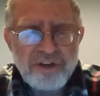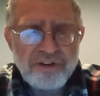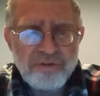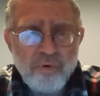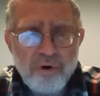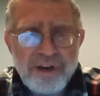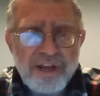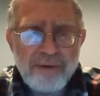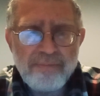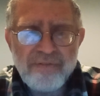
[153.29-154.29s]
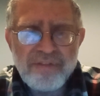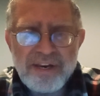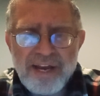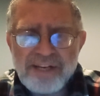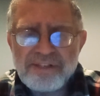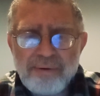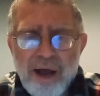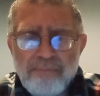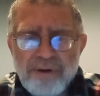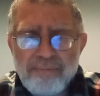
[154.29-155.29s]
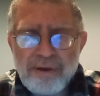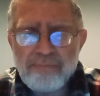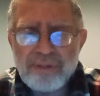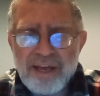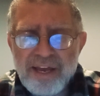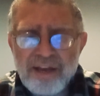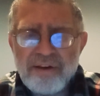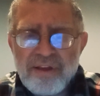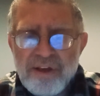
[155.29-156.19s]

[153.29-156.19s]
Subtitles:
to warn him of the next upcoming plague.